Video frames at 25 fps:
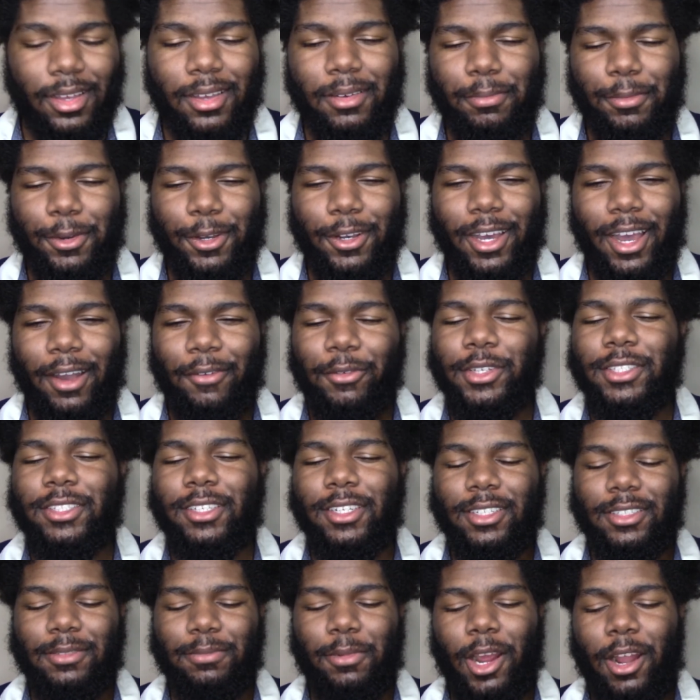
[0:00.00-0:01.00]
But I went to
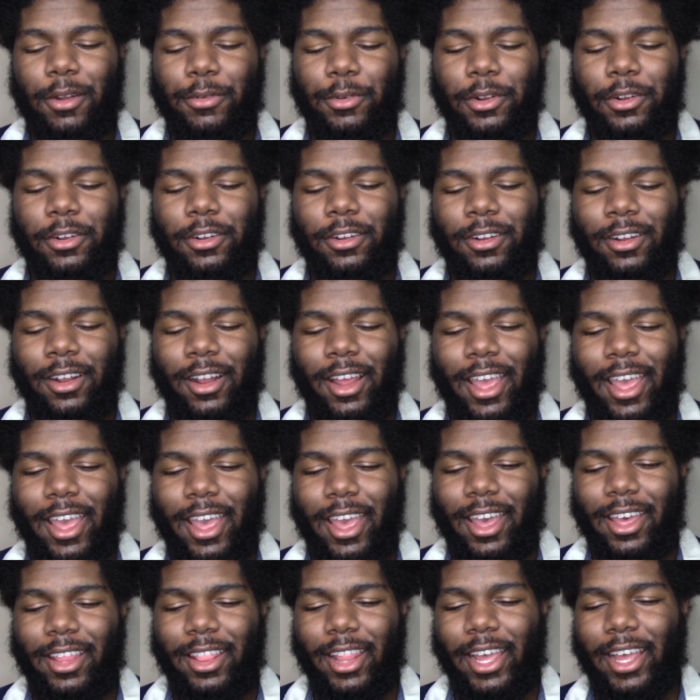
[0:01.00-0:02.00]
this barber,
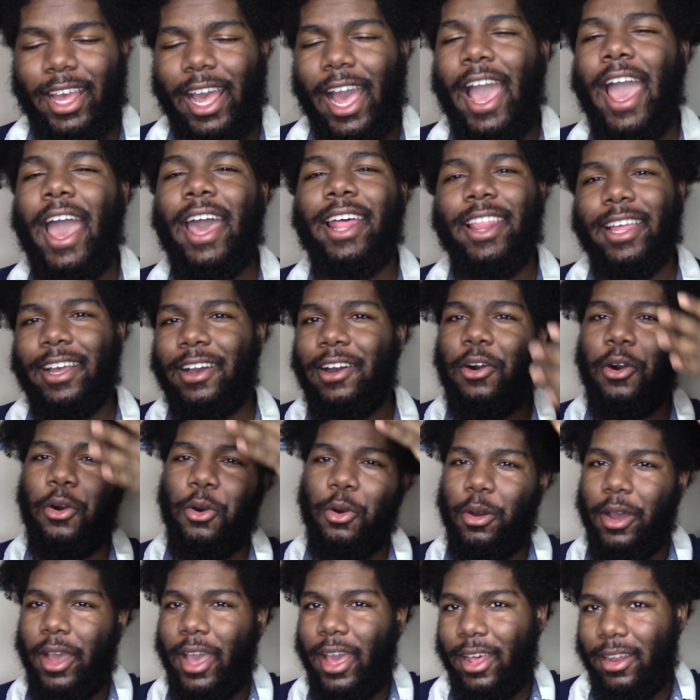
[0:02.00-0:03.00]
and like I had like a
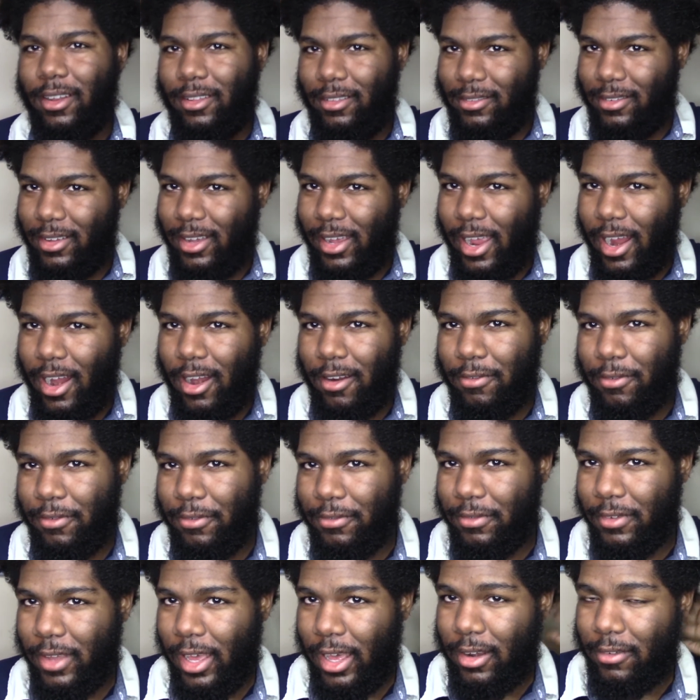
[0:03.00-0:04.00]
whole head
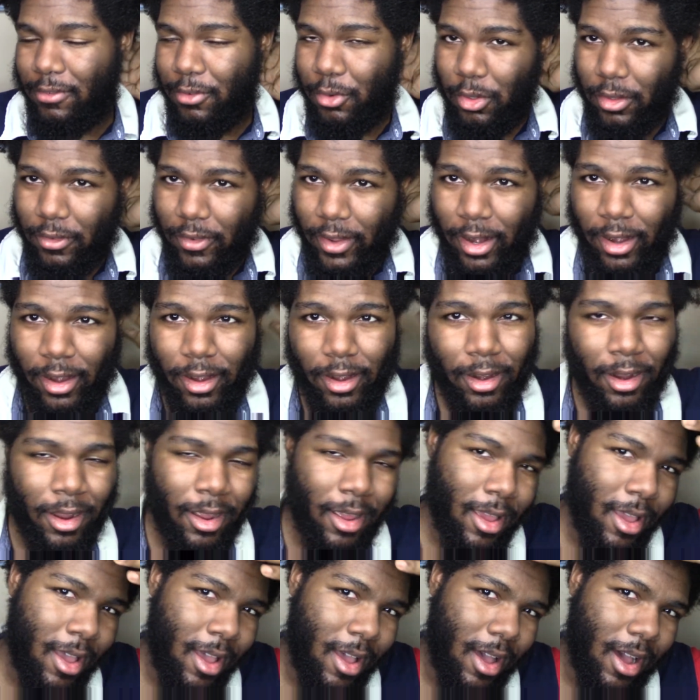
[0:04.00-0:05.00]
full of hair.
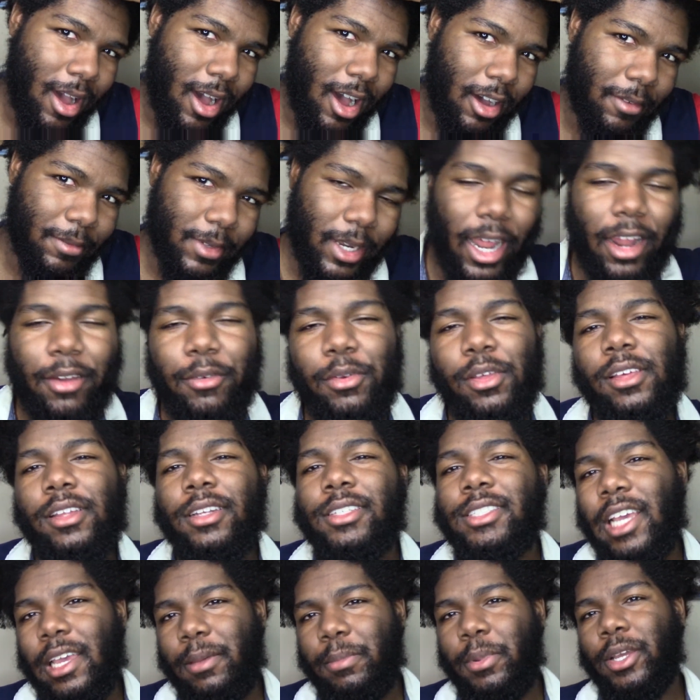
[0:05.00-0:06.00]
And I really
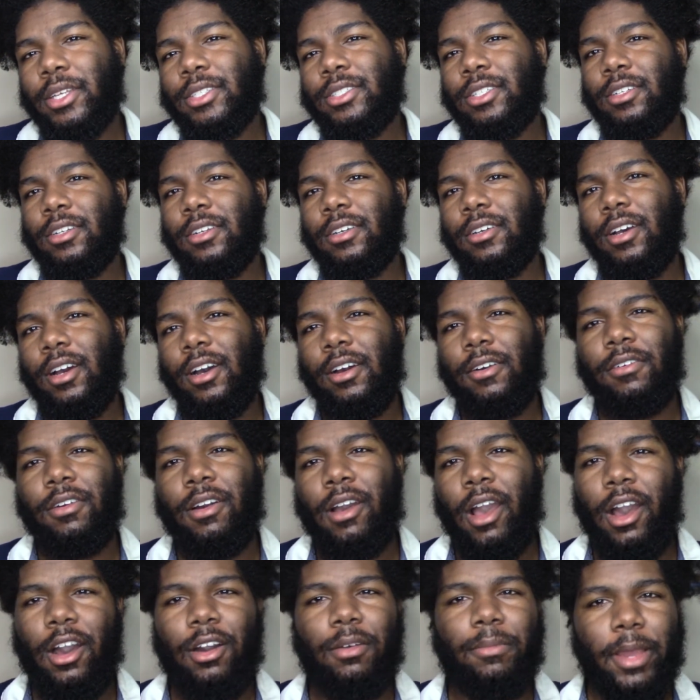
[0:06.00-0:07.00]
just take a picture of
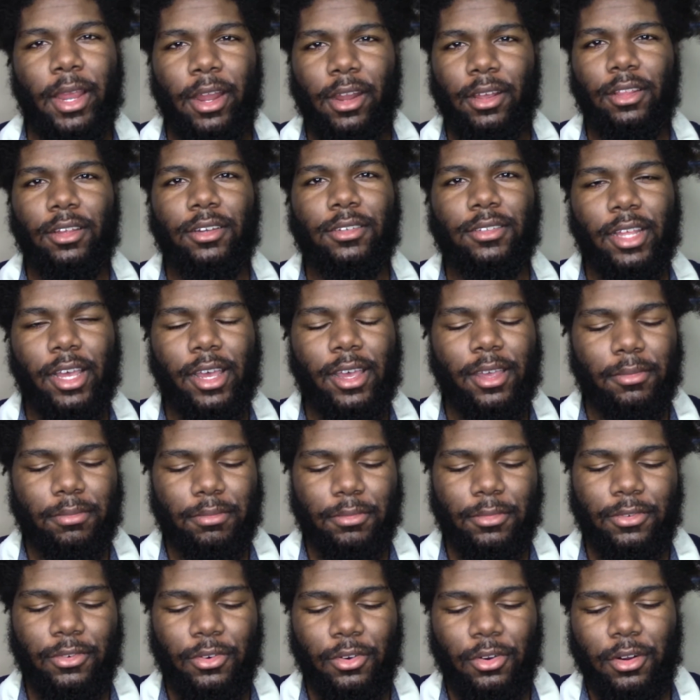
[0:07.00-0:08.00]
how my hair looked like
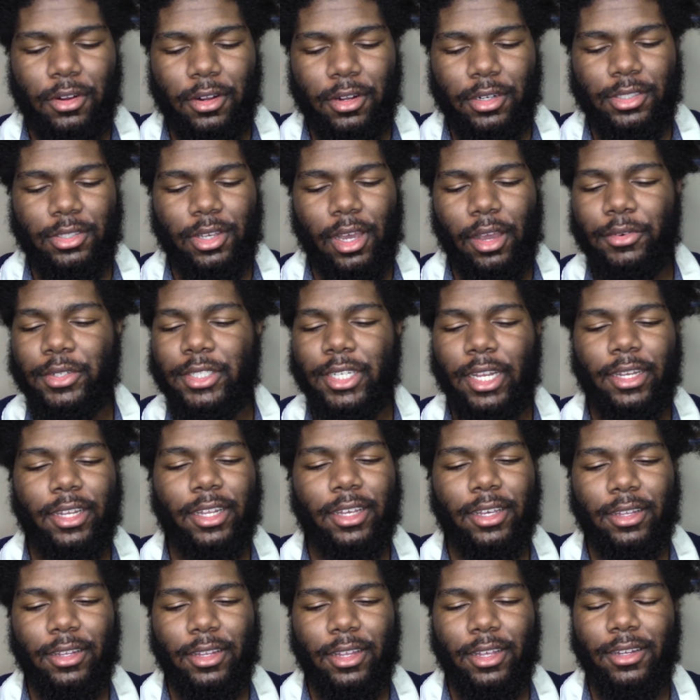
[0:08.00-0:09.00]
before, so I wish I
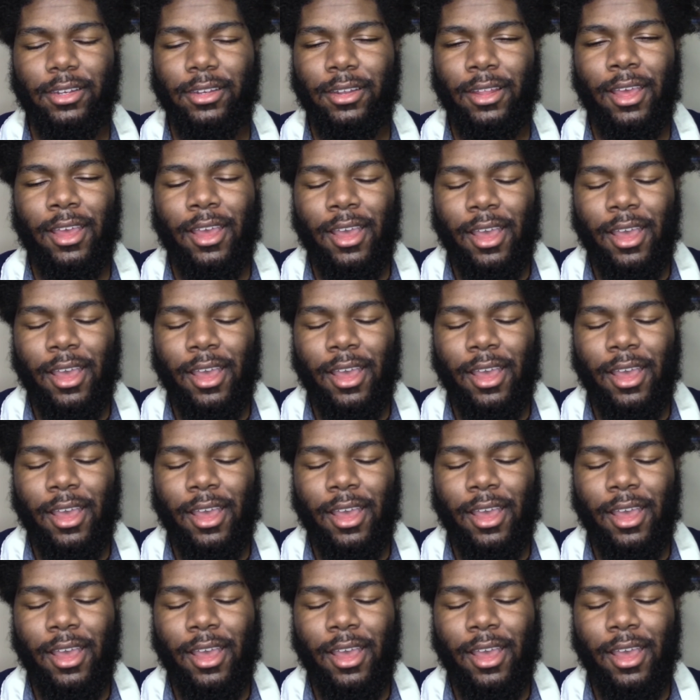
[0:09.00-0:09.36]
did, and